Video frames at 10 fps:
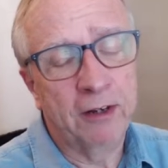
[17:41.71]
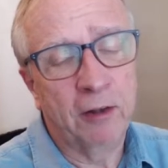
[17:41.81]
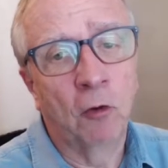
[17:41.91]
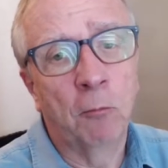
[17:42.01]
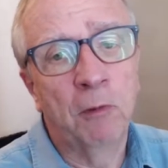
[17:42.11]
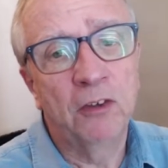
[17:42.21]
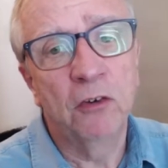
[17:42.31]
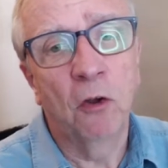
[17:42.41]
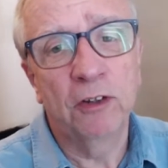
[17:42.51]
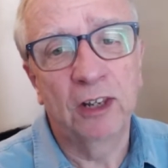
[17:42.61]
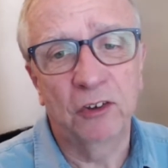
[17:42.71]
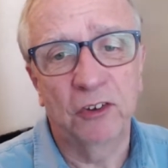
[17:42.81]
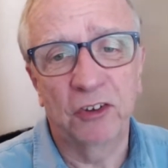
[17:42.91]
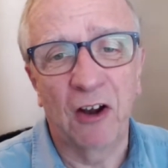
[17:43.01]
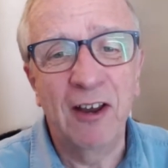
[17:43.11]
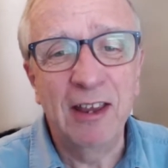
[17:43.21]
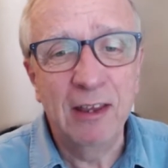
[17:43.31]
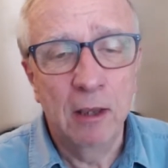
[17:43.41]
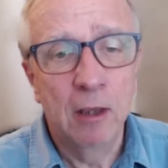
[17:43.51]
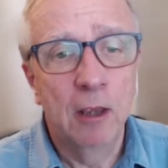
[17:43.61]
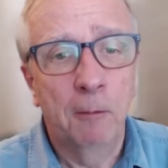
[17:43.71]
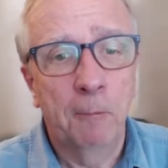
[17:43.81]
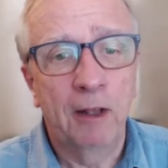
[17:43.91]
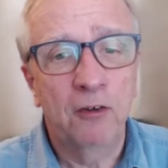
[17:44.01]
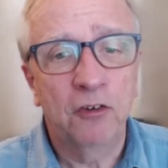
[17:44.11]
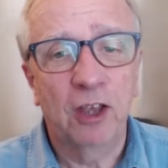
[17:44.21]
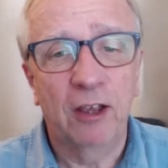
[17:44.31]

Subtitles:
Now, normally it's not necessary, but